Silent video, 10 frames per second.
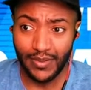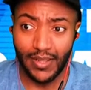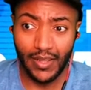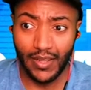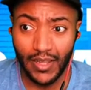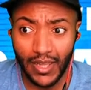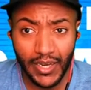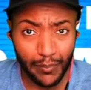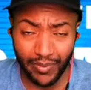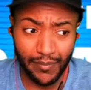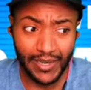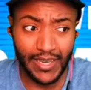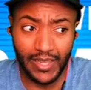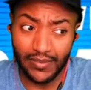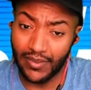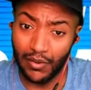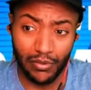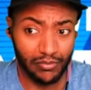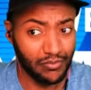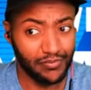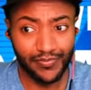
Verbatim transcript: uh, in the Premier League. So